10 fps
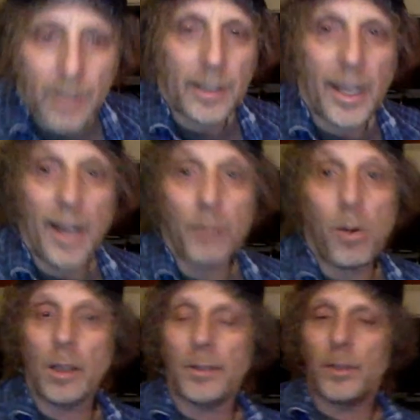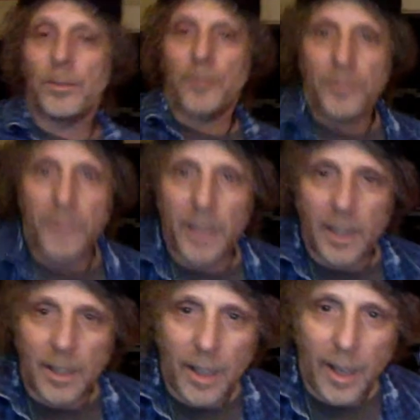Yeah,
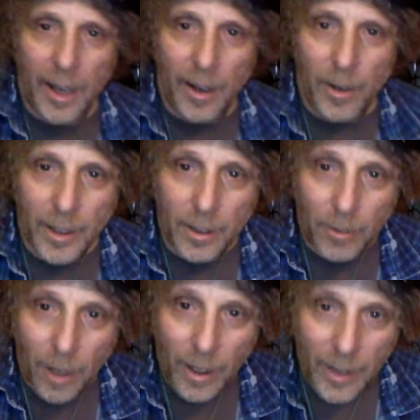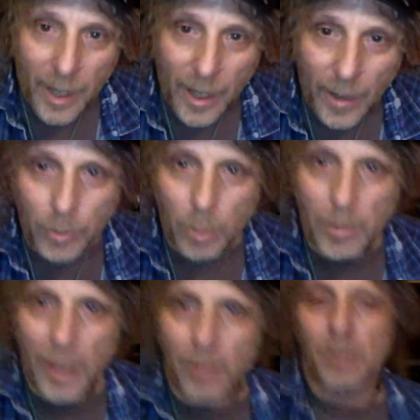RV50, Eric, right? Eric
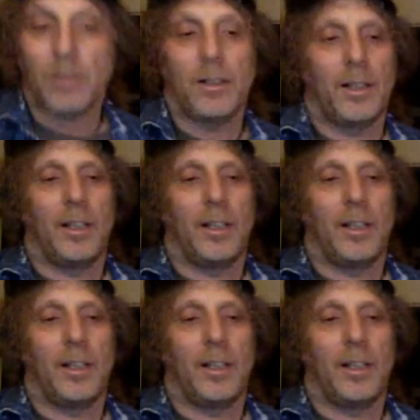Romero.